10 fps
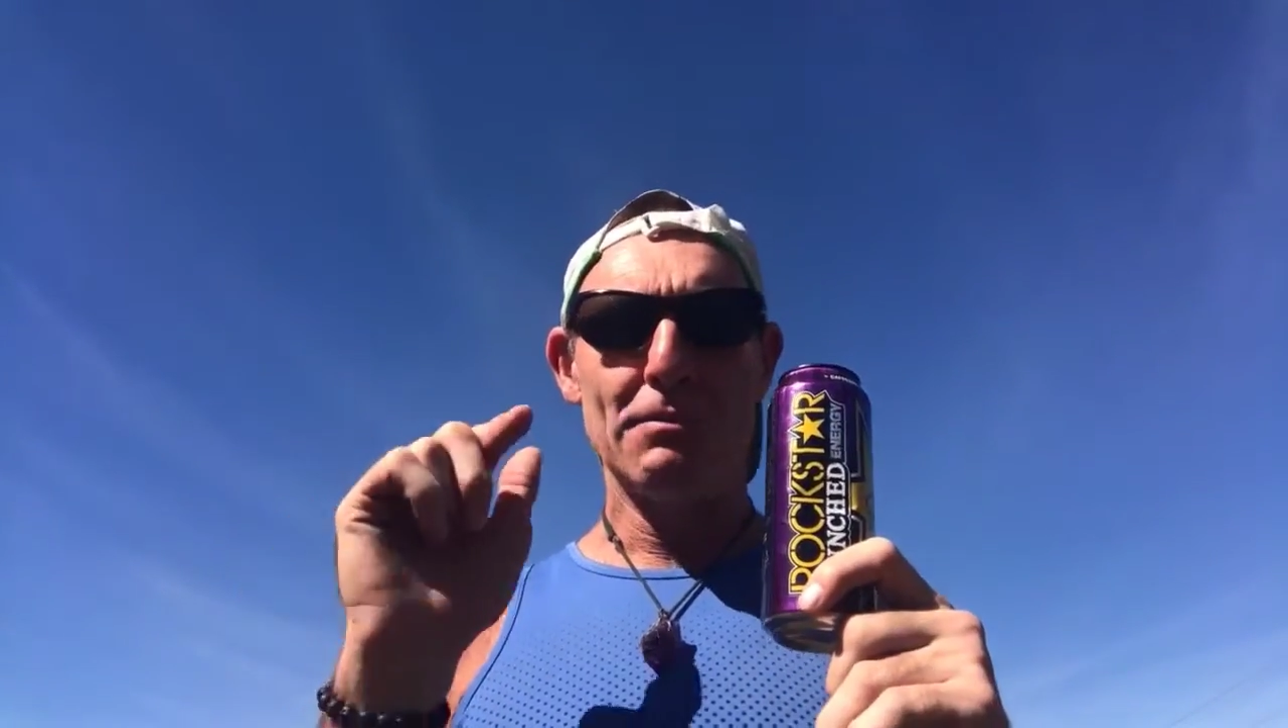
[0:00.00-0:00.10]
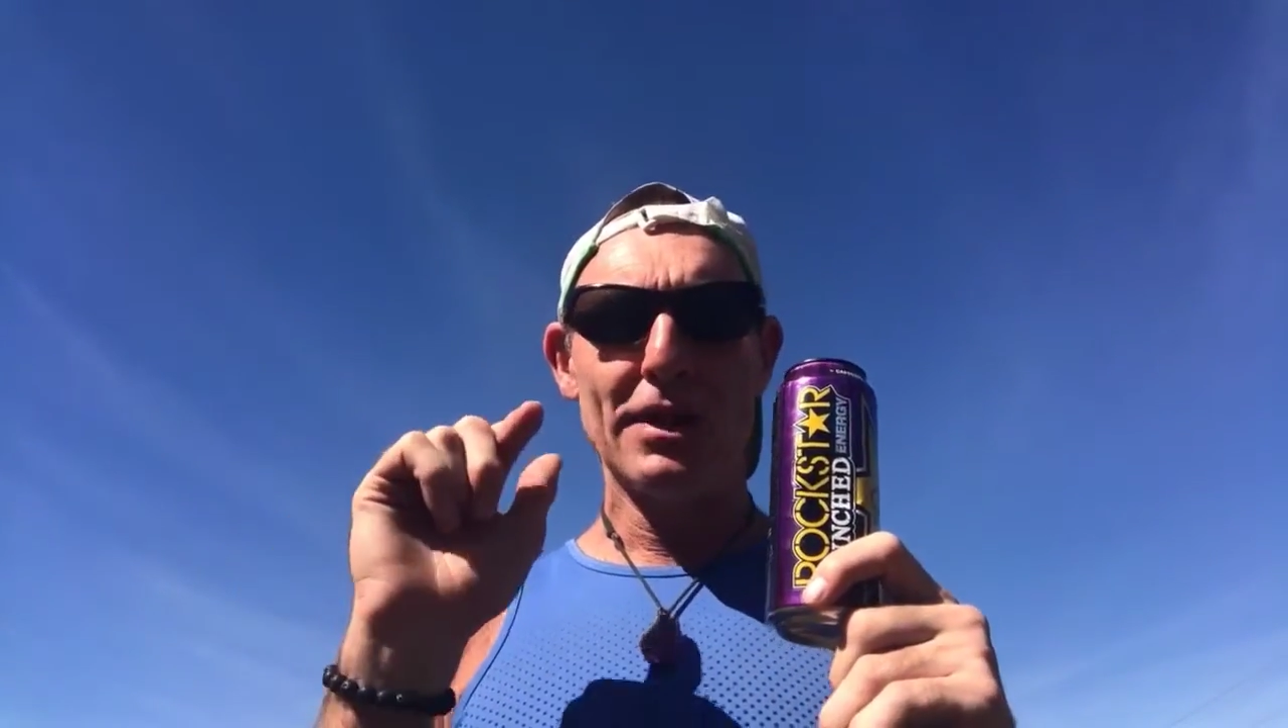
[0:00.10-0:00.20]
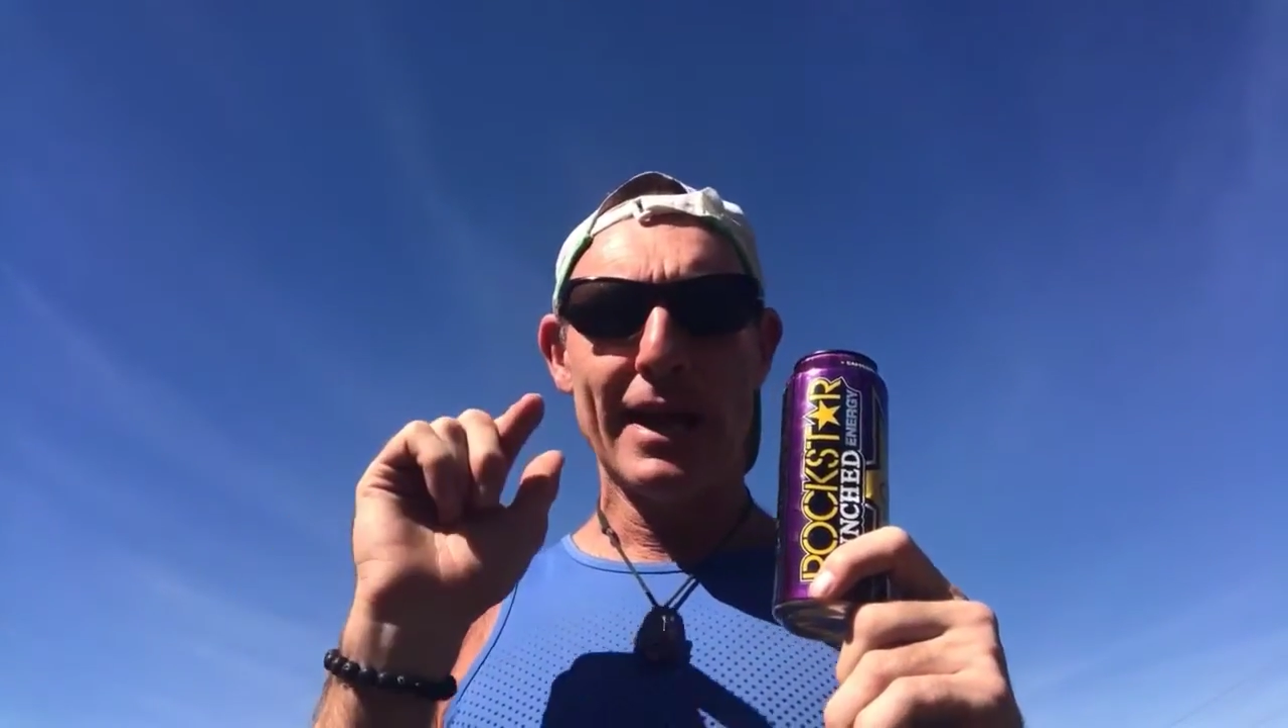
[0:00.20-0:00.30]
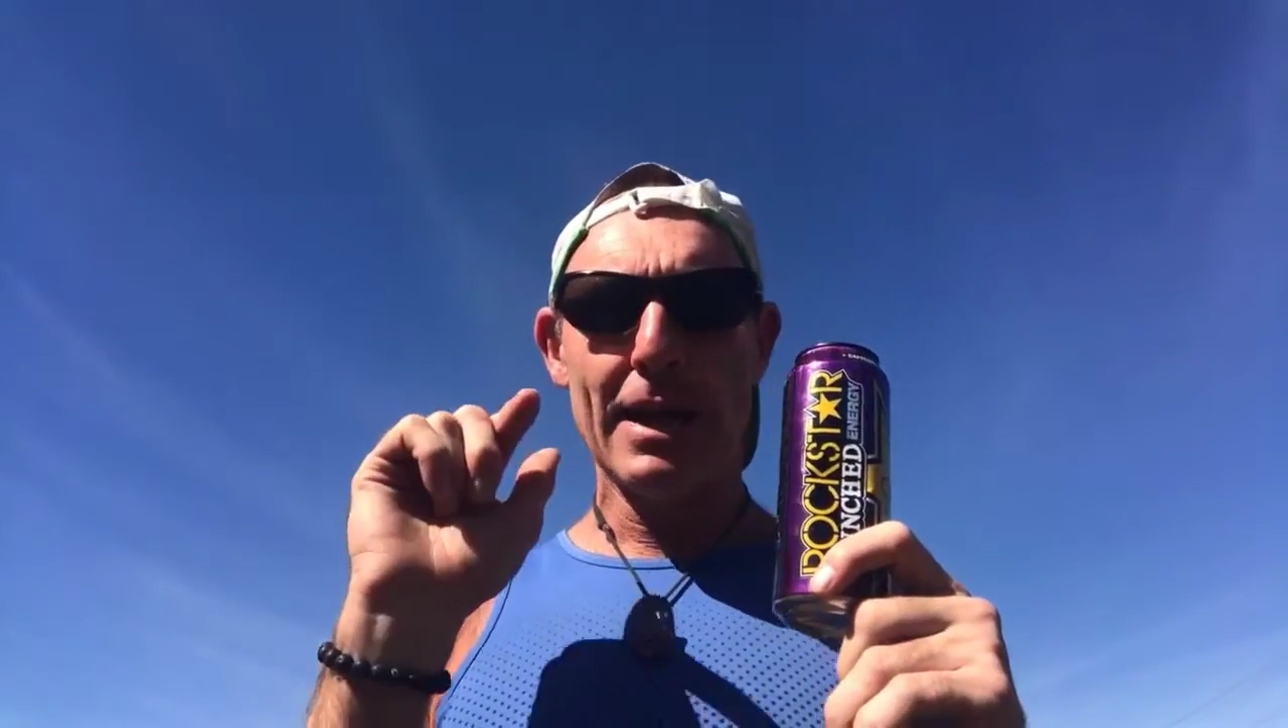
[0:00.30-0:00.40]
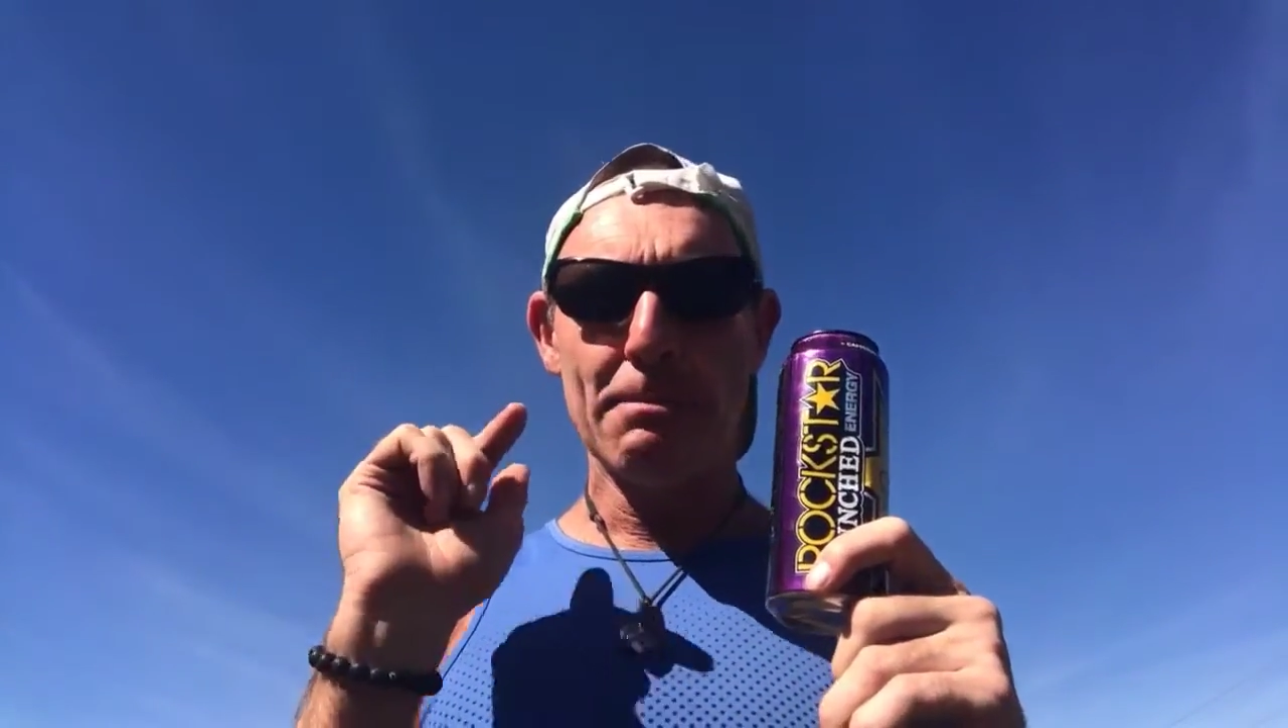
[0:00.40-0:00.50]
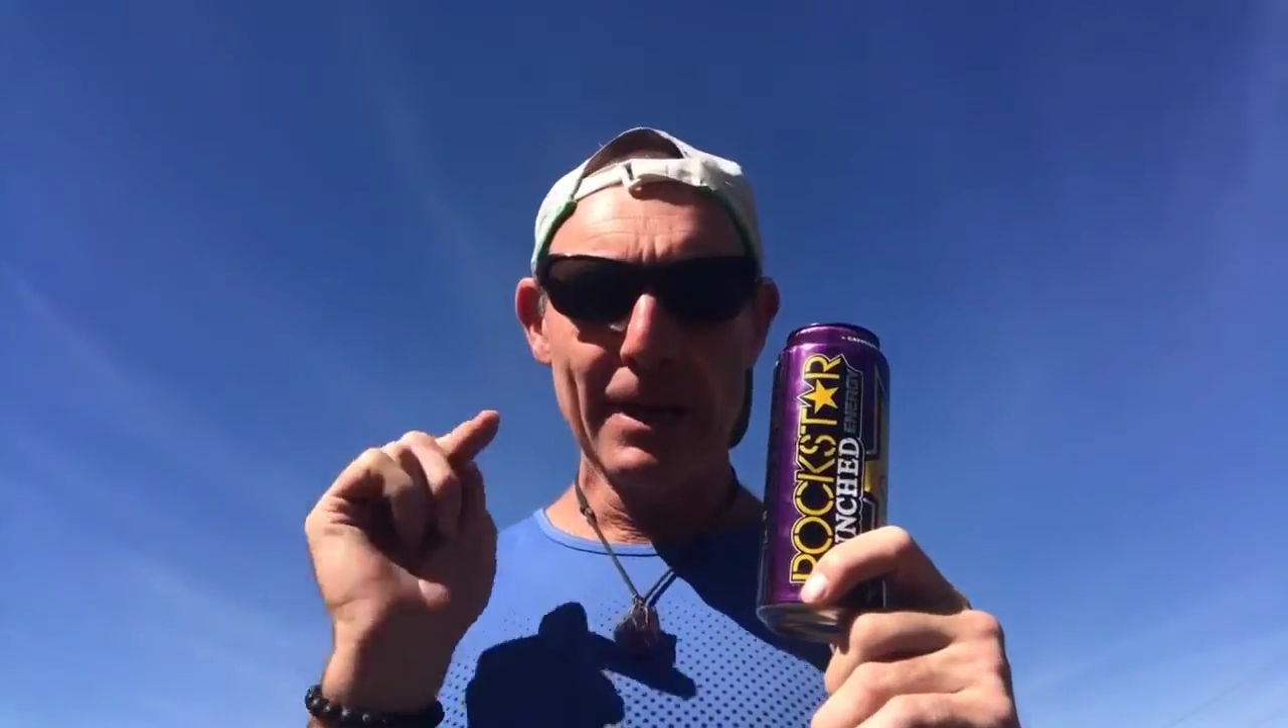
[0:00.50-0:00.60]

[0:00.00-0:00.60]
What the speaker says: Check out